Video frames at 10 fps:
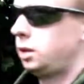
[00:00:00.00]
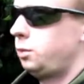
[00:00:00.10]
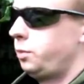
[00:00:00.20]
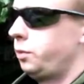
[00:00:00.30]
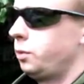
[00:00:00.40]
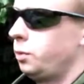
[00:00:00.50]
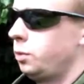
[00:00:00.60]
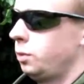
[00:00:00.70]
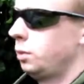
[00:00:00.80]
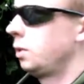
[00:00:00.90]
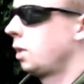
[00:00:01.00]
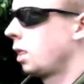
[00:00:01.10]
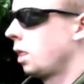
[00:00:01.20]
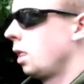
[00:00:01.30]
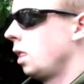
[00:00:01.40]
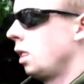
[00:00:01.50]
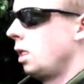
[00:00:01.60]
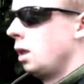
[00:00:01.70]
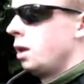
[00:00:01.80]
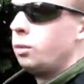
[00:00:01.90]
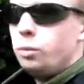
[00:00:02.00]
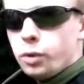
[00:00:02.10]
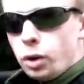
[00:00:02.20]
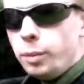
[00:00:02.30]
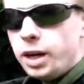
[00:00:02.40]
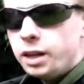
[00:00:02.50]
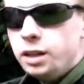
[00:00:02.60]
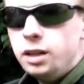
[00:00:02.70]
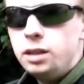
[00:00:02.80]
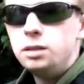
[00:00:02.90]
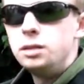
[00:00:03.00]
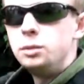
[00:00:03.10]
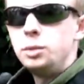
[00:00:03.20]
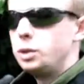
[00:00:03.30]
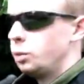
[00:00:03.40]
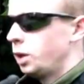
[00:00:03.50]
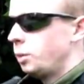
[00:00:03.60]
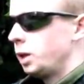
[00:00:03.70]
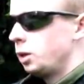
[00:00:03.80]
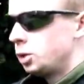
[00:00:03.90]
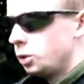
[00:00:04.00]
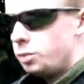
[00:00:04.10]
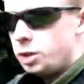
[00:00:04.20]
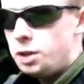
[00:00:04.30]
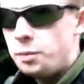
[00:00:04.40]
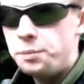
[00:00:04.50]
we've got a mag in here, we're coming close to empty.